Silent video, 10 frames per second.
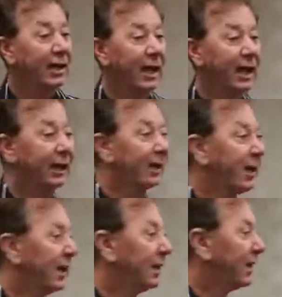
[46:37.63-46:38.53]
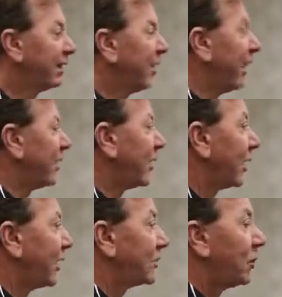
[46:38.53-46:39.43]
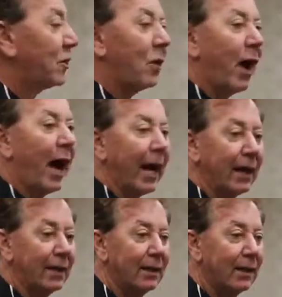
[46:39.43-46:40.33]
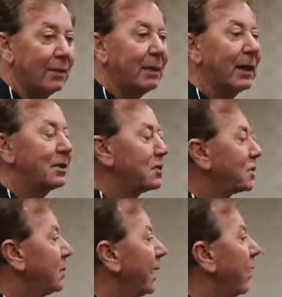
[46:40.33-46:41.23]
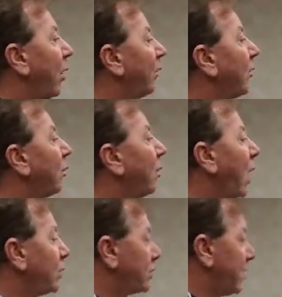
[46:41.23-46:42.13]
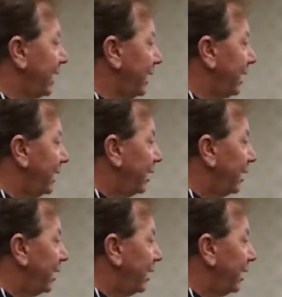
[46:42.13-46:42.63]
And oh, that turkey's too dry because it's been over-roasted.